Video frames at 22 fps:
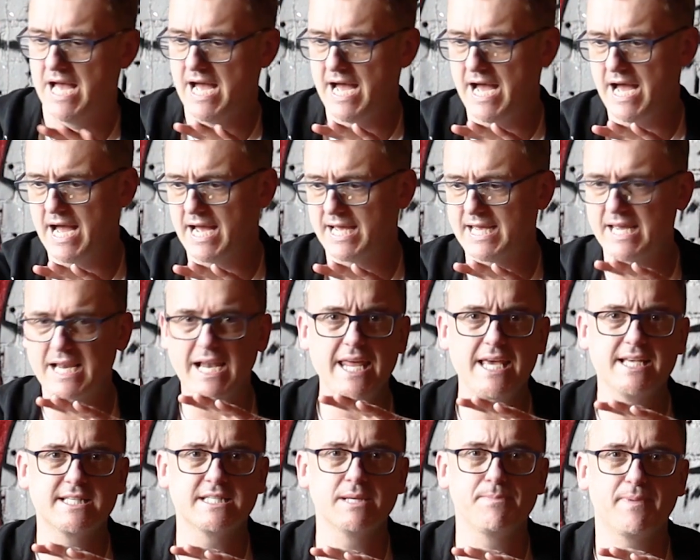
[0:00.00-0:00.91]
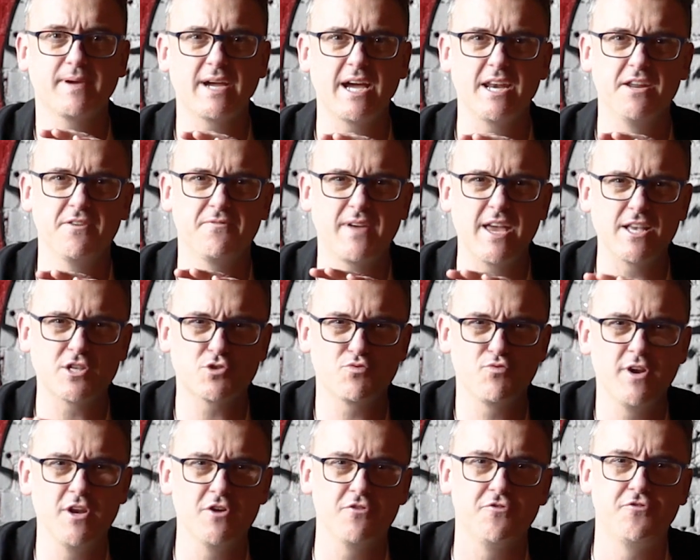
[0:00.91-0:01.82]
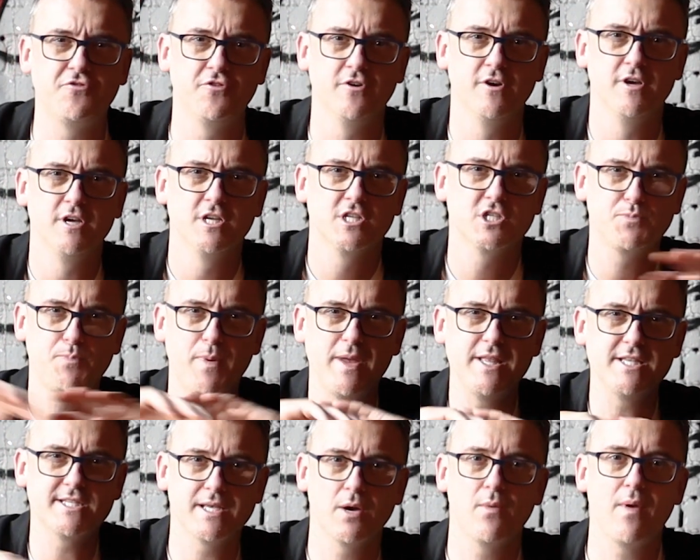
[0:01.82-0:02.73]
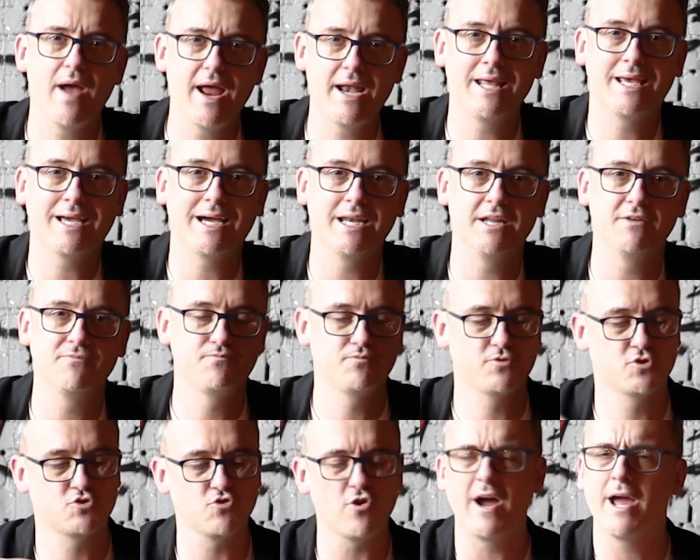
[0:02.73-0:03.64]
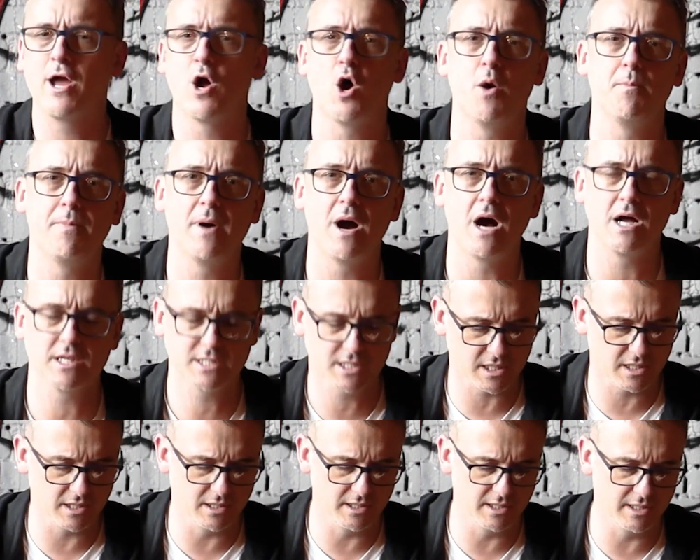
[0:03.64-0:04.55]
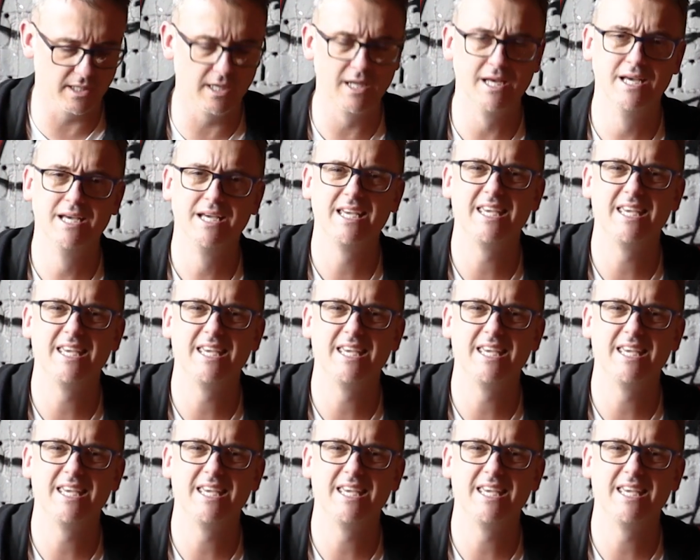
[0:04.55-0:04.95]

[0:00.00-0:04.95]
uh, clears up, kind of gets rid of, spins out any kind of dry hop particle,